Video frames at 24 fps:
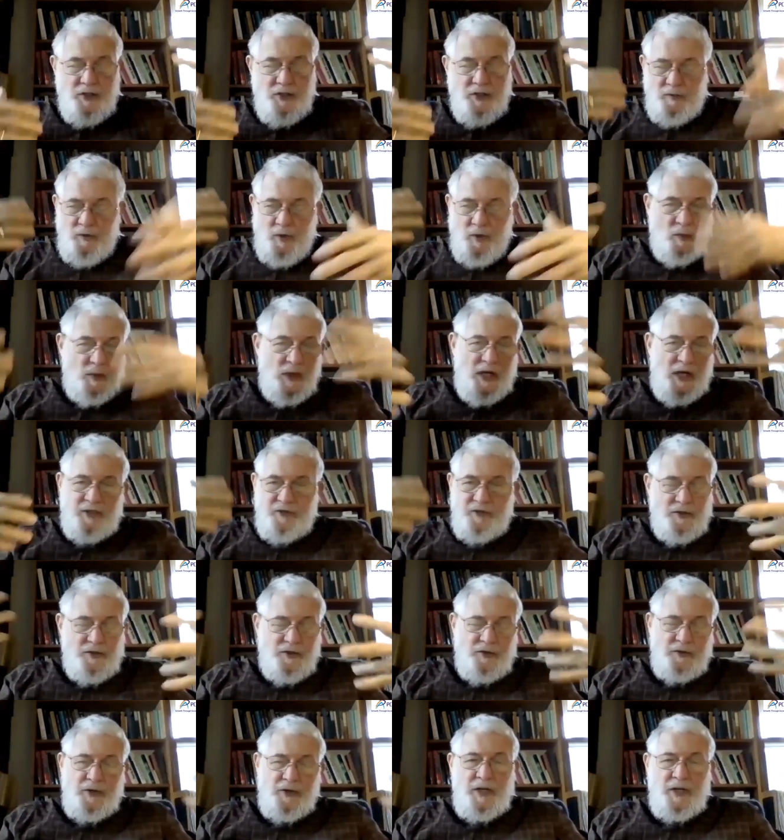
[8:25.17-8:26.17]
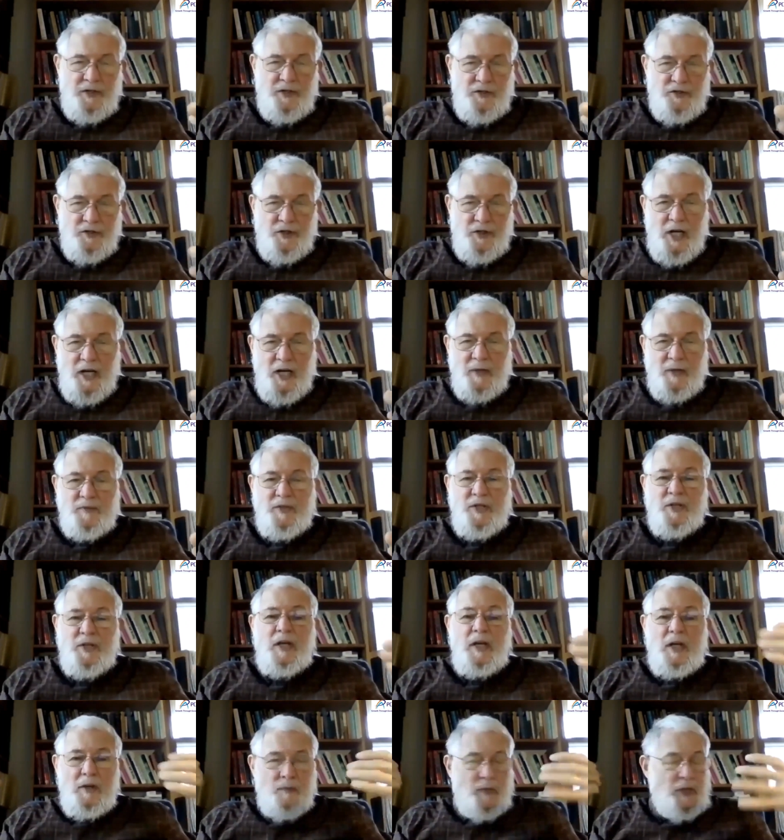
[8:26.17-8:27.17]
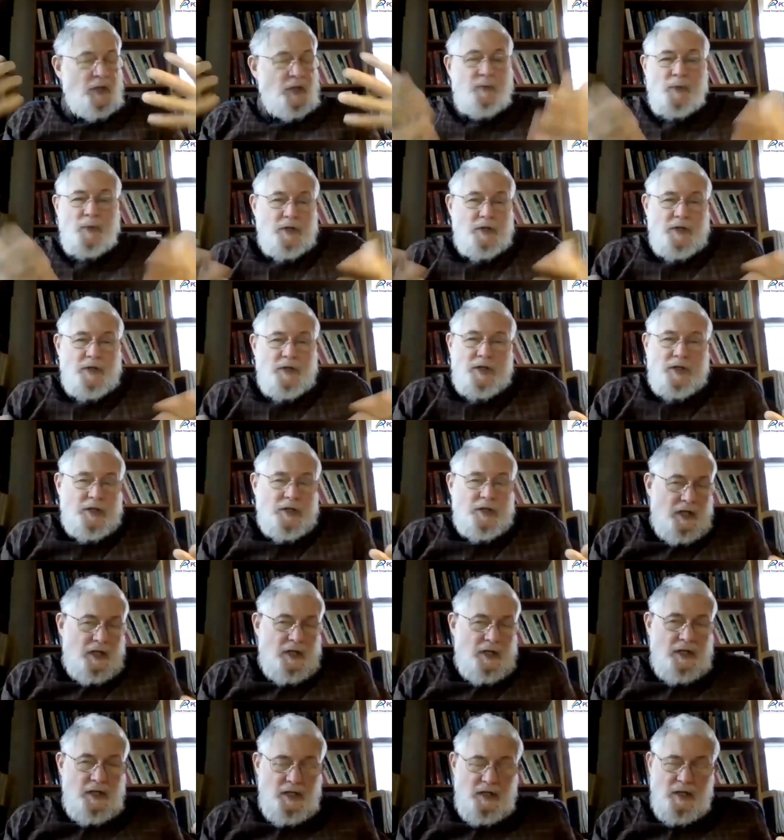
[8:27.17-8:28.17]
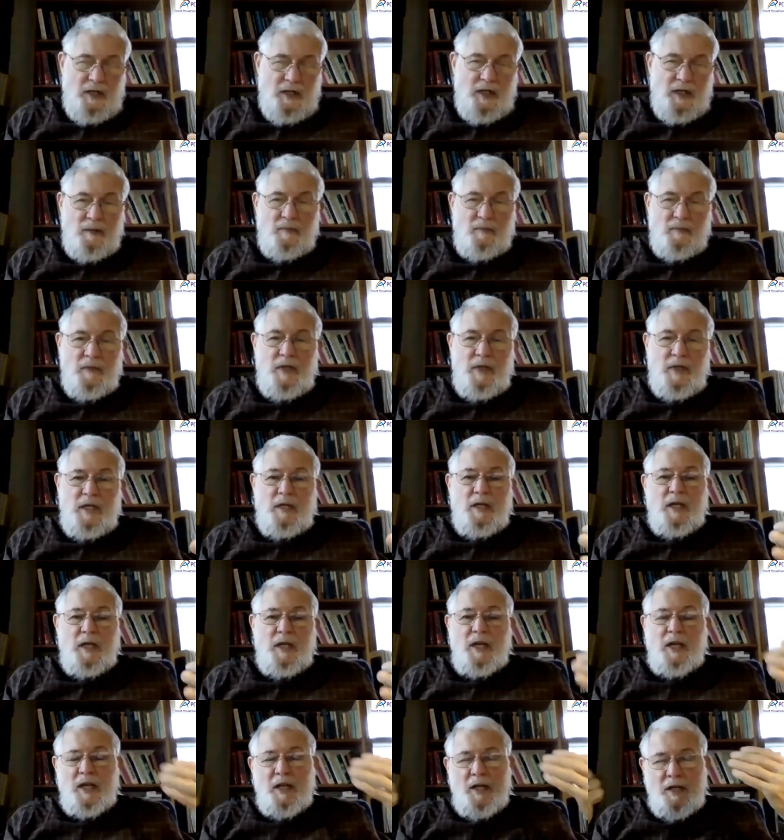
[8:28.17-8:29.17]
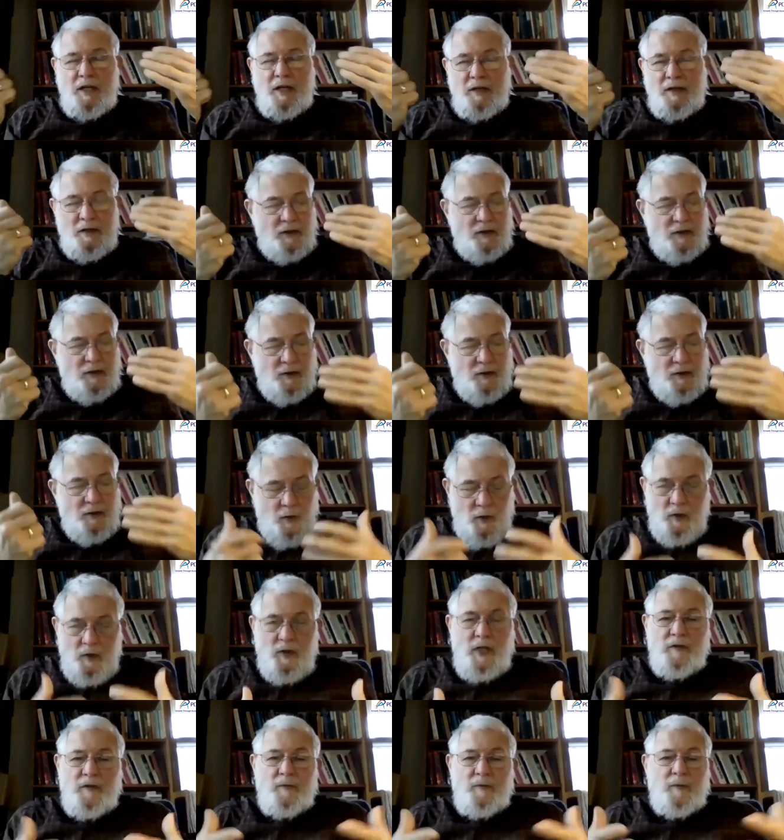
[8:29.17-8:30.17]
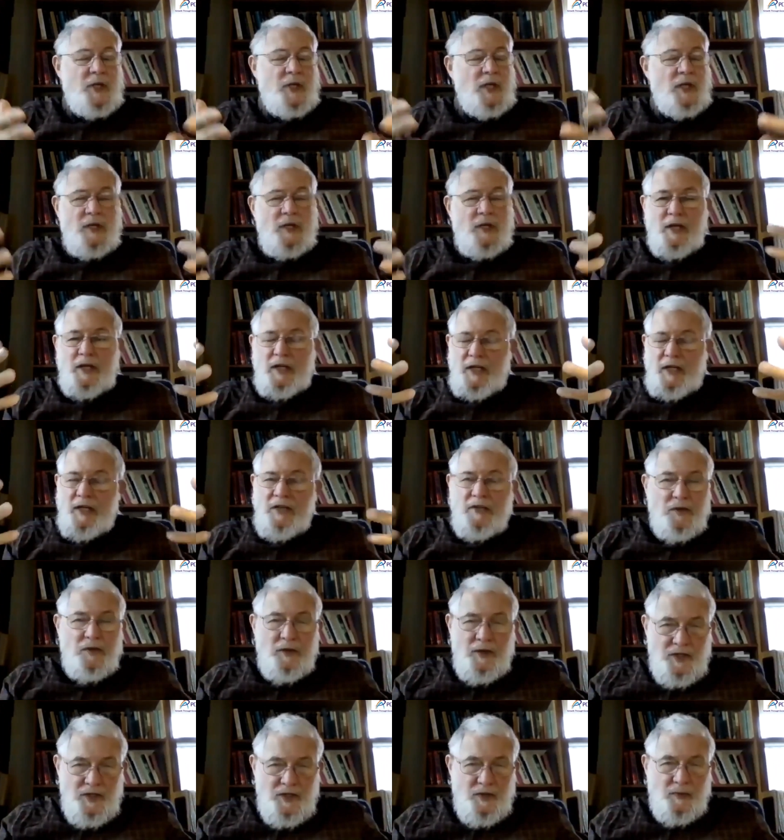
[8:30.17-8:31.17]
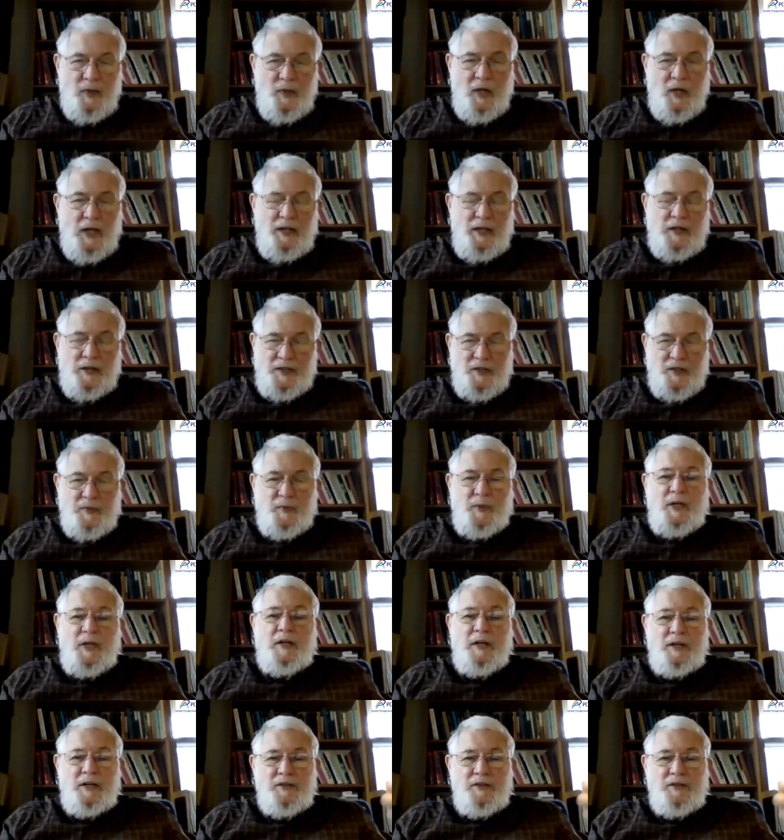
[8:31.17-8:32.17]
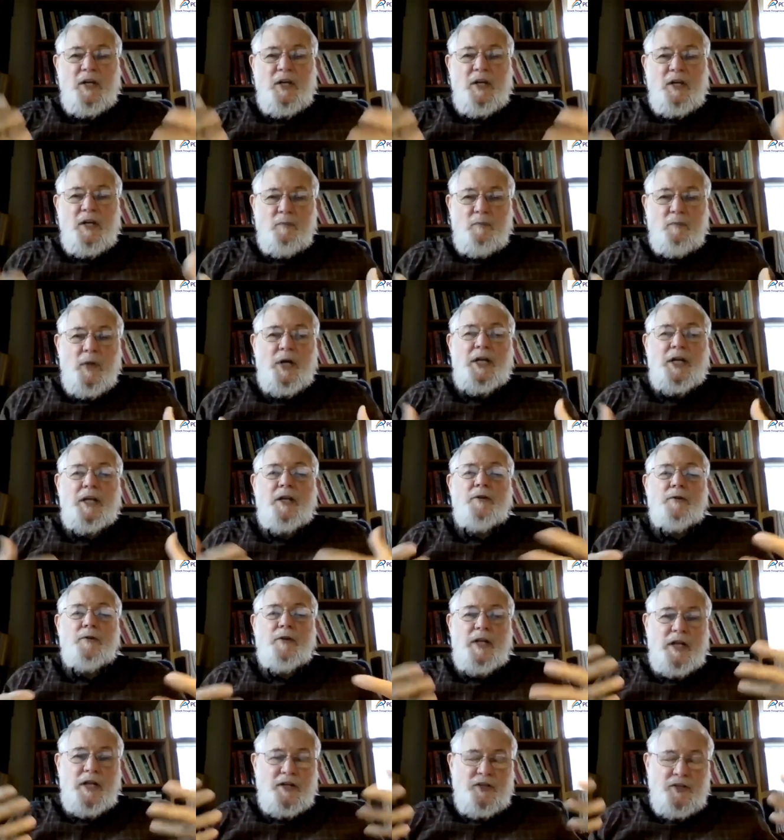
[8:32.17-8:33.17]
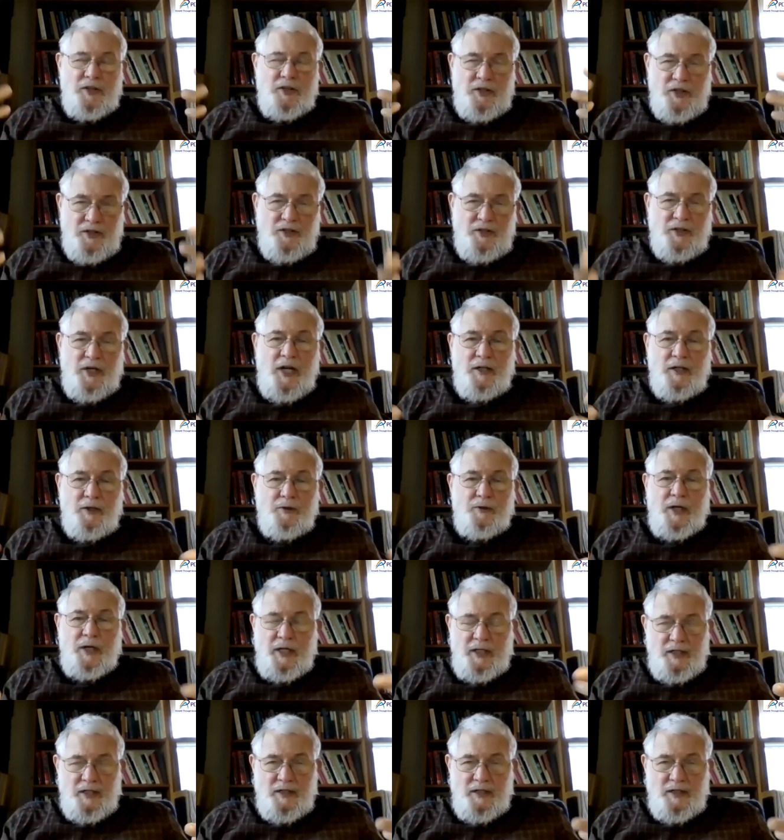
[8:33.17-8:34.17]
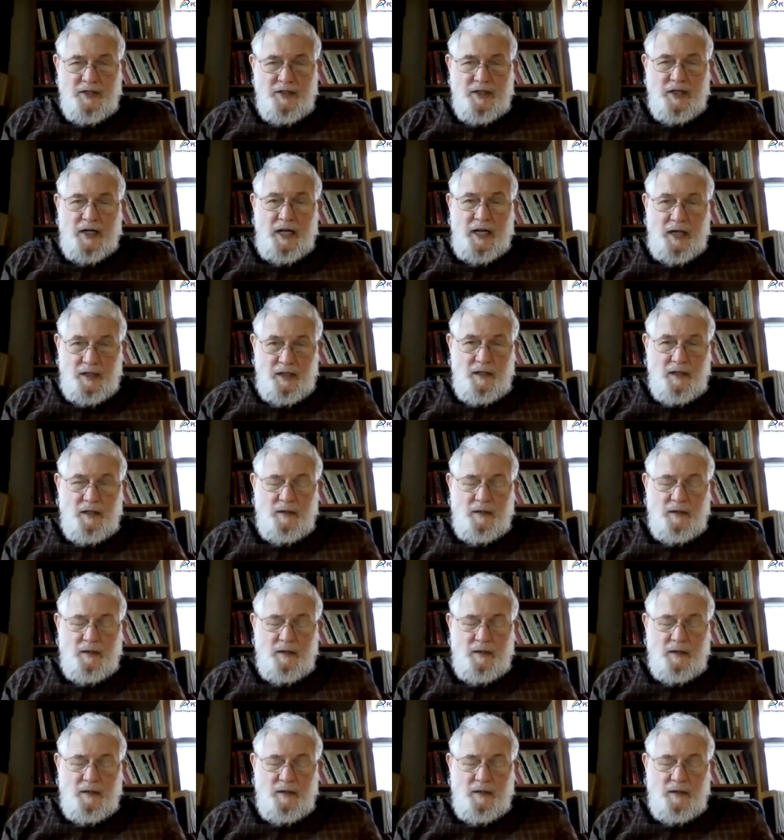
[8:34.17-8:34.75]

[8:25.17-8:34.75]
and robots are doing these jobs, people are going to need an income. And the world government can easily supply this because money creation is not created as debt.